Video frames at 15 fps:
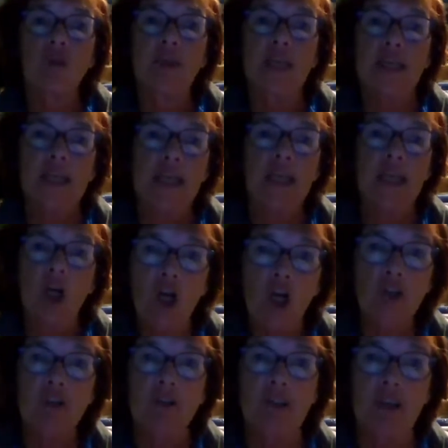really
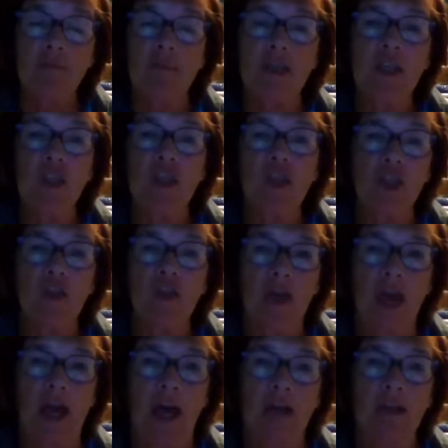asking me to do
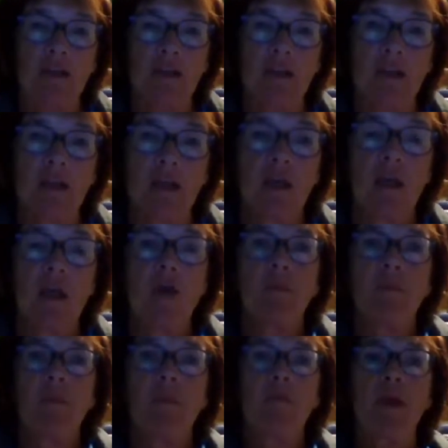that.
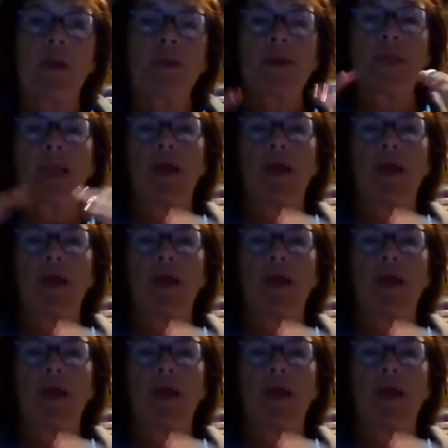Because